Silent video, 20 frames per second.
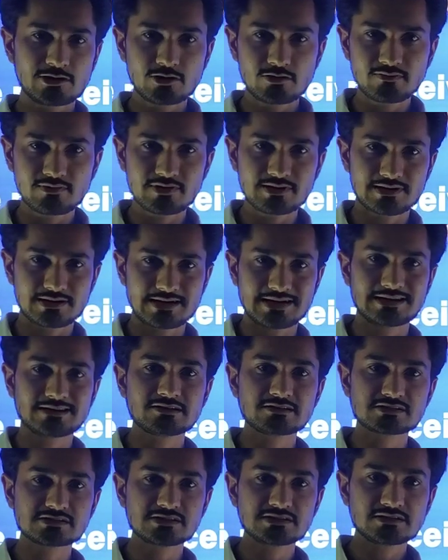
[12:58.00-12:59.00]
of an
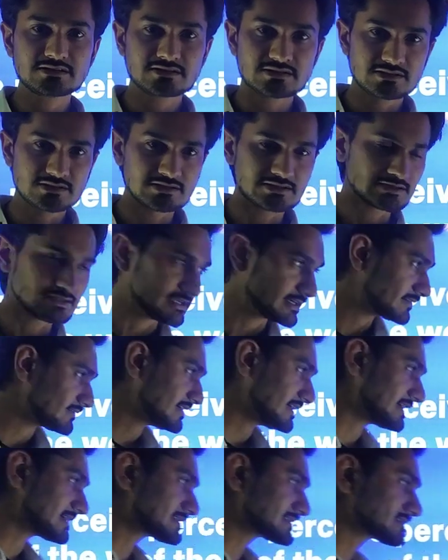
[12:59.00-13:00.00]
energy that
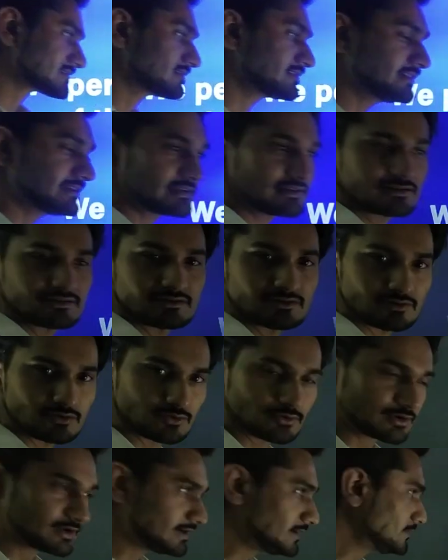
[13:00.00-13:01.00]
we are studying.
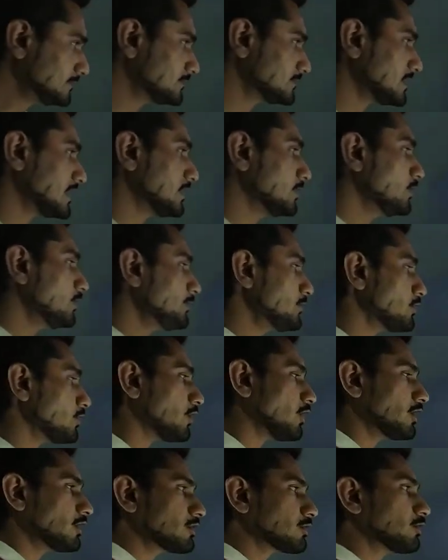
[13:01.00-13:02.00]
Okay, I hope you
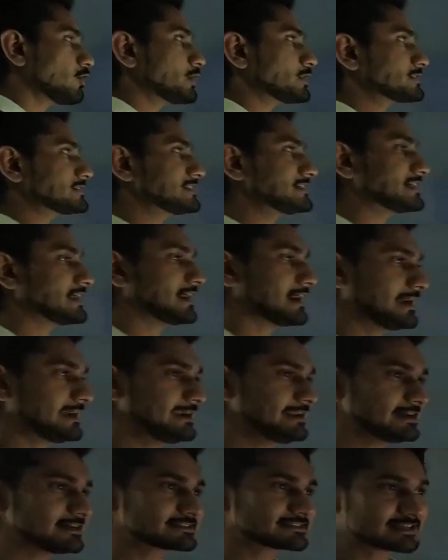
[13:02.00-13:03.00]
all got the
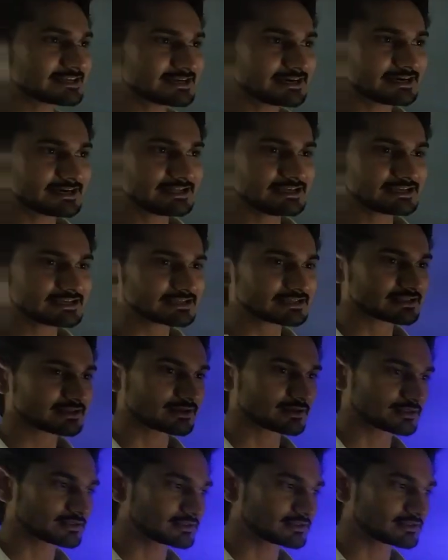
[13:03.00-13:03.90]
ideas regarding